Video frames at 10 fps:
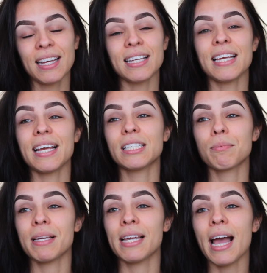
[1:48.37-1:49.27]
It takes
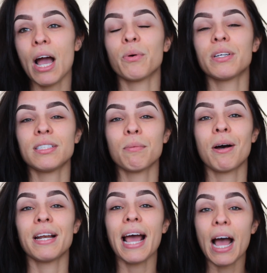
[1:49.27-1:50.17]
me hours
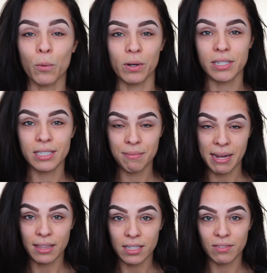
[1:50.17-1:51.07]
upon hours to
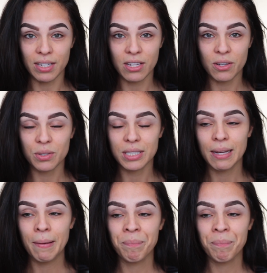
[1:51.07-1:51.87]
make these videos.